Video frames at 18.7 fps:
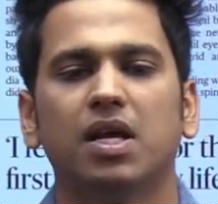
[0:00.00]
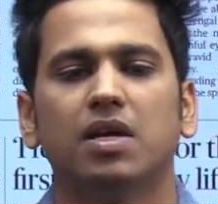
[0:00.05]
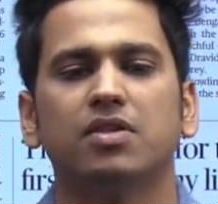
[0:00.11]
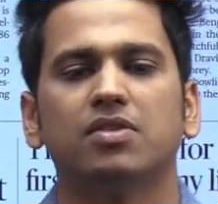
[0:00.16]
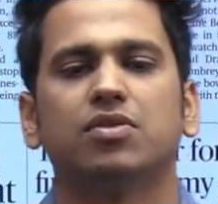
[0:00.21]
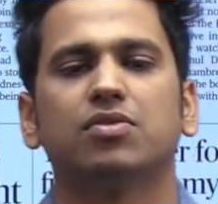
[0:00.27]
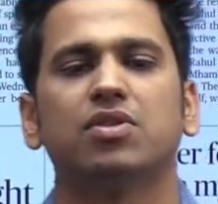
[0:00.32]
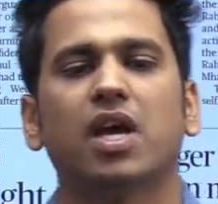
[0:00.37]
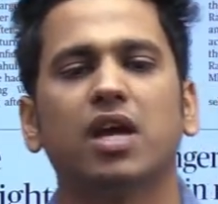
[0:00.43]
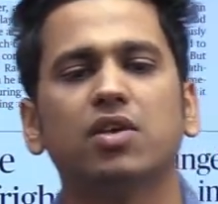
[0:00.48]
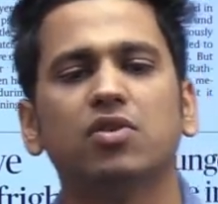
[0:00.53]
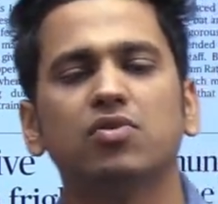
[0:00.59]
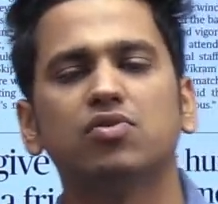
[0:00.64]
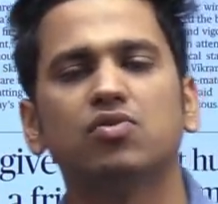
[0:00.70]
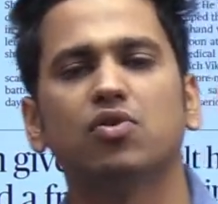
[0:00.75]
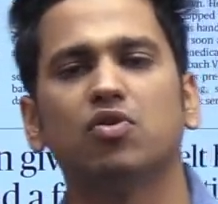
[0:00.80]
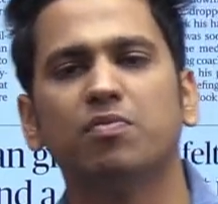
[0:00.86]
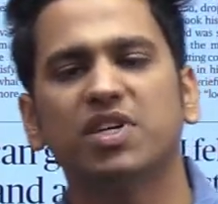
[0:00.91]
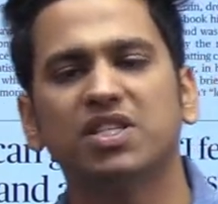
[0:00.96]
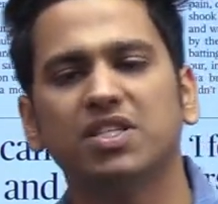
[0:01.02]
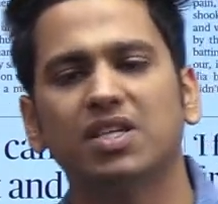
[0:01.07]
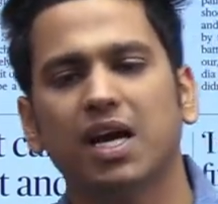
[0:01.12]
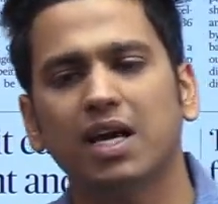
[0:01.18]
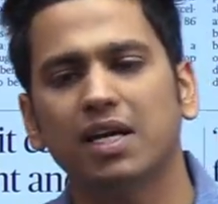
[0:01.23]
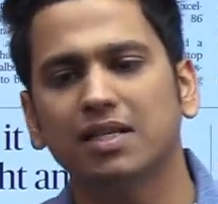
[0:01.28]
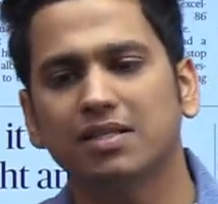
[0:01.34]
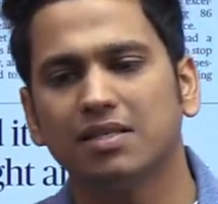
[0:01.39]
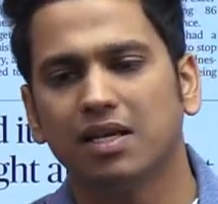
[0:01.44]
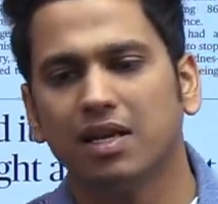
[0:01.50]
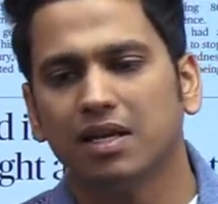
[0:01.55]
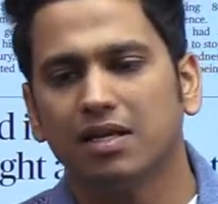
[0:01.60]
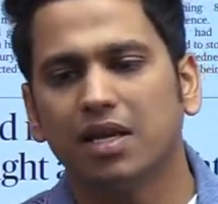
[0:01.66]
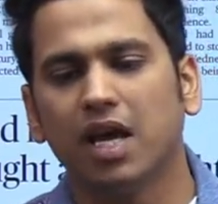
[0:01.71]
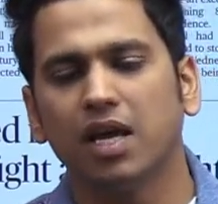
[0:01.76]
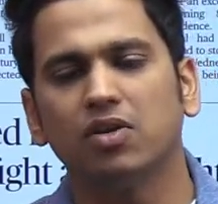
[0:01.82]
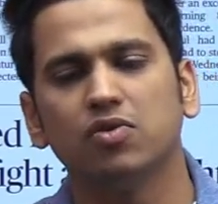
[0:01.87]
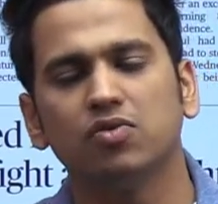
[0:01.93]
So thank you so much guys,
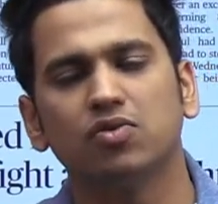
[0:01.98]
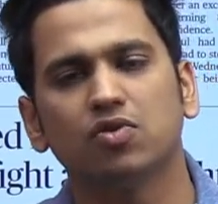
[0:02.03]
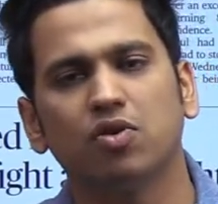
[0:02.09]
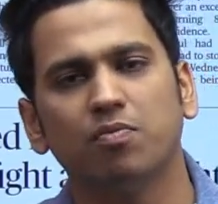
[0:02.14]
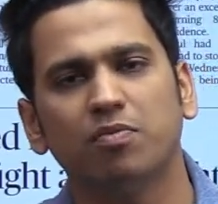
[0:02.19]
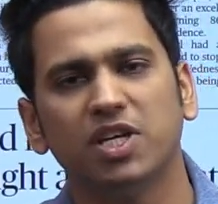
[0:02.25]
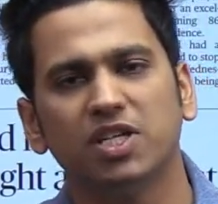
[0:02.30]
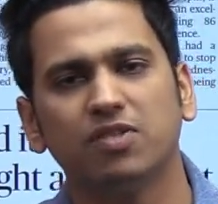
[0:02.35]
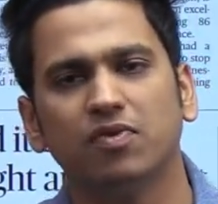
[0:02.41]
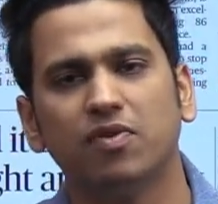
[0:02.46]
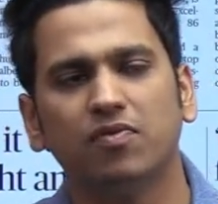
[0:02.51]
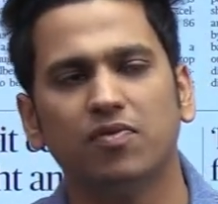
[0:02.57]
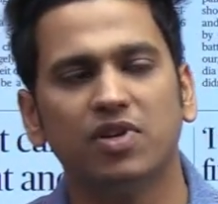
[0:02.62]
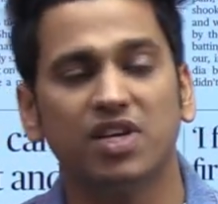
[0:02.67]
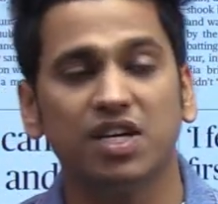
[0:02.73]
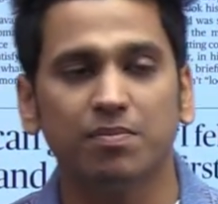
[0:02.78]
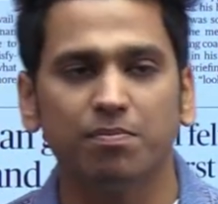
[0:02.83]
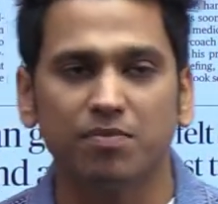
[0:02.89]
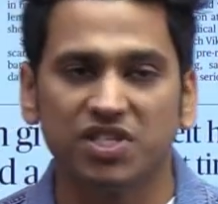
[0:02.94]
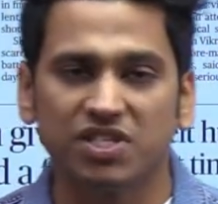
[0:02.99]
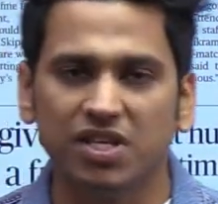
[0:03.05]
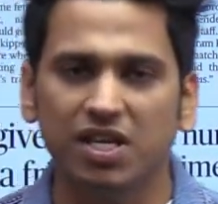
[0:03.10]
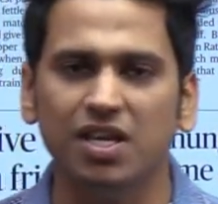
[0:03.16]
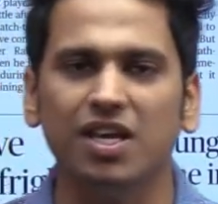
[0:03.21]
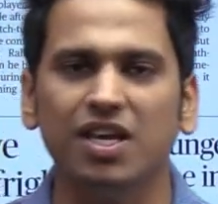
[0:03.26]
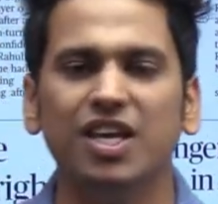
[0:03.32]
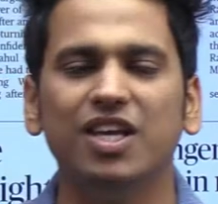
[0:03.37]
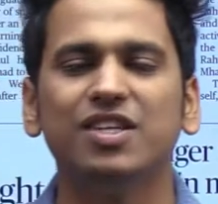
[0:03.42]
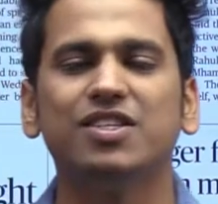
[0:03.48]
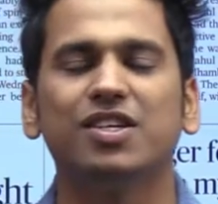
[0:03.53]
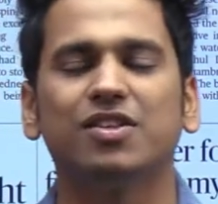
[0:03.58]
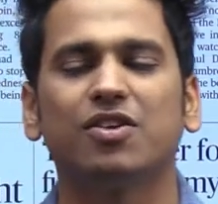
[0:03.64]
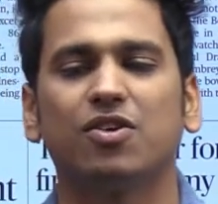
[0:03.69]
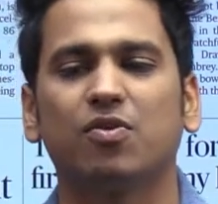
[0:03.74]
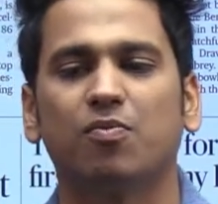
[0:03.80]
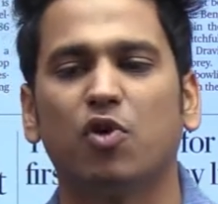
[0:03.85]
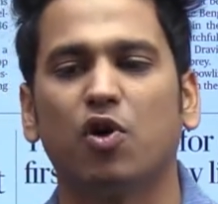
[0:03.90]
thank you so much. We would see each
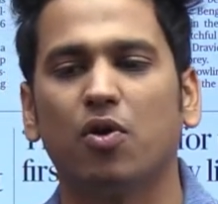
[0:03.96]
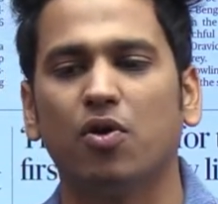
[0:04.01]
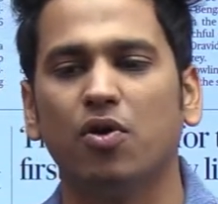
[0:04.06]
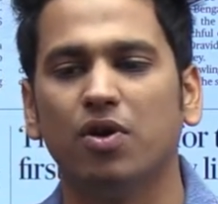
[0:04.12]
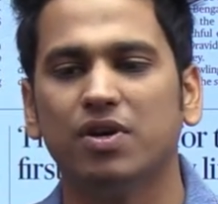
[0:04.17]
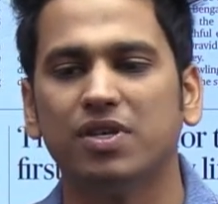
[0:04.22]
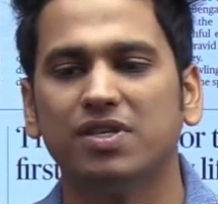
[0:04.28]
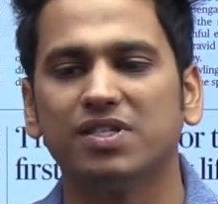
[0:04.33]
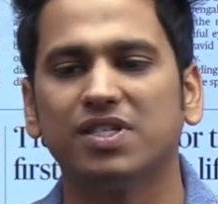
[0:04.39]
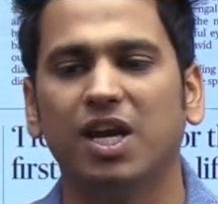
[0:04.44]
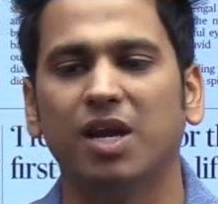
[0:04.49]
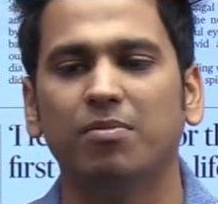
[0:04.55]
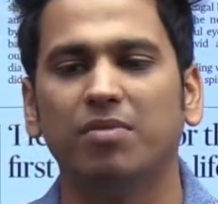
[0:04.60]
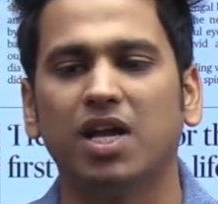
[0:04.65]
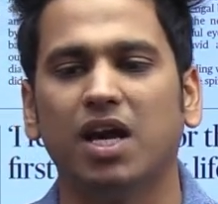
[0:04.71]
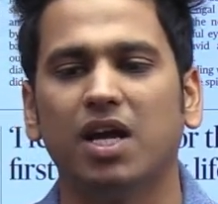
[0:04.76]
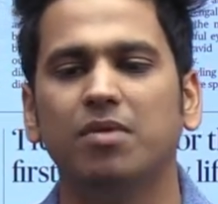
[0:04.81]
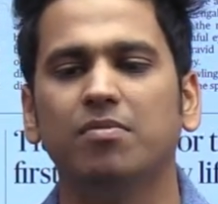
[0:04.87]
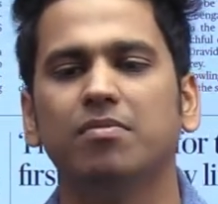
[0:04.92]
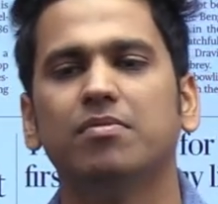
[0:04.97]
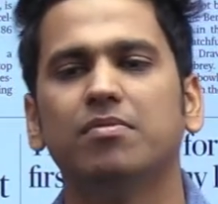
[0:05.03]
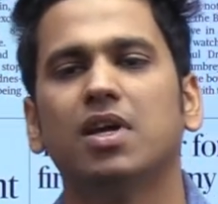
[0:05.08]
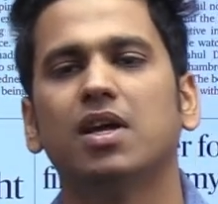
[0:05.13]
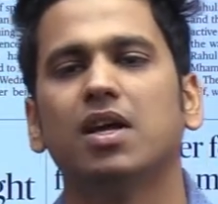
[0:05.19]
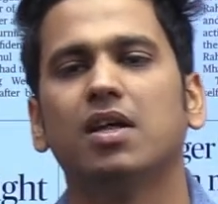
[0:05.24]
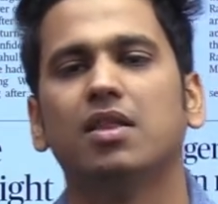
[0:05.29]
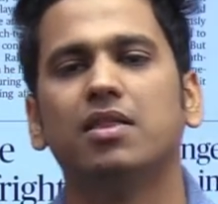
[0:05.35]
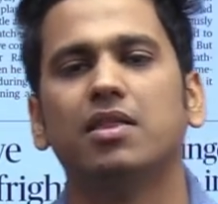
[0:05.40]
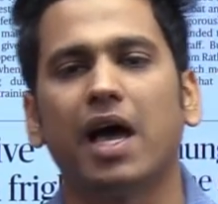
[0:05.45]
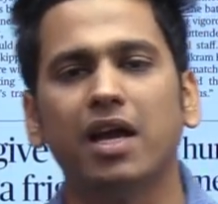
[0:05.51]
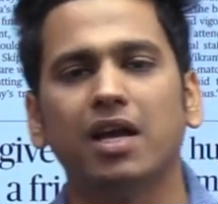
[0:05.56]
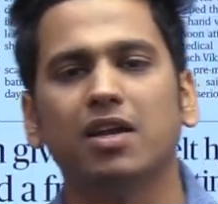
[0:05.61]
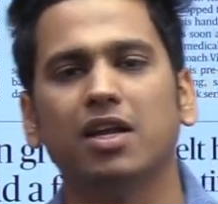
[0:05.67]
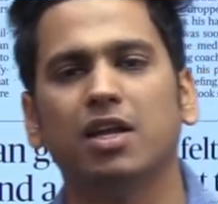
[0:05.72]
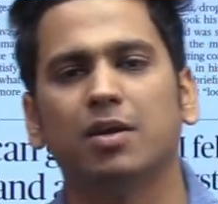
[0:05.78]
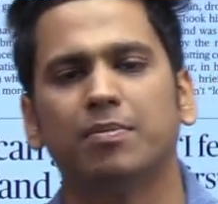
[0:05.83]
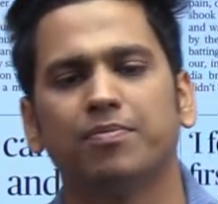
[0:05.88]
other tomorrow, same time,
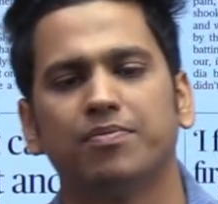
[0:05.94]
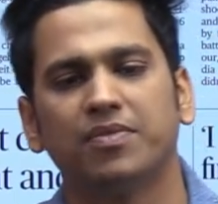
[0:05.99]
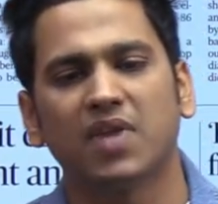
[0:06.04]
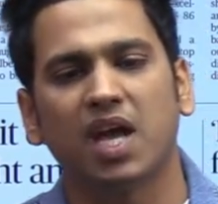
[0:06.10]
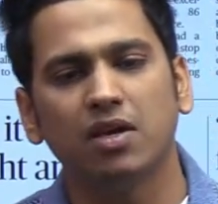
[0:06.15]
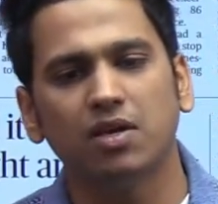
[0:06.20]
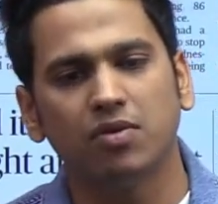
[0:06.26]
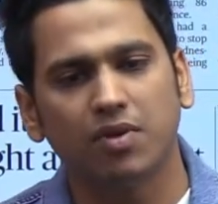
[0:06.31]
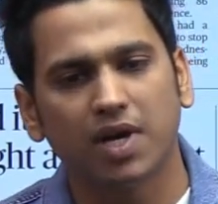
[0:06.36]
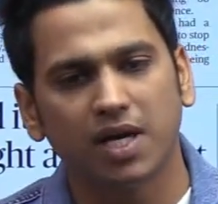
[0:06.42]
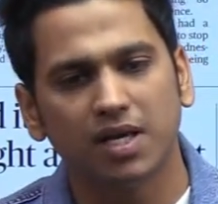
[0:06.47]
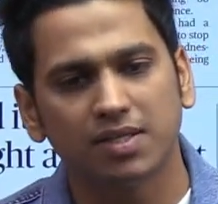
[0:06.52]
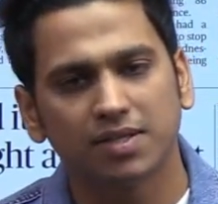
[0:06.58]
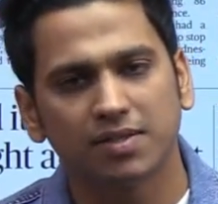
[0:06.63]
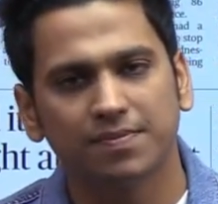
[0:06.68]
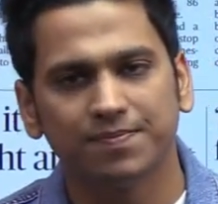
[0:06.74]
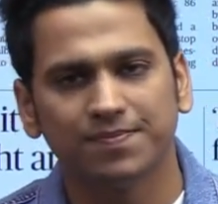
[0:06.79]
9 AM. Thank you guys.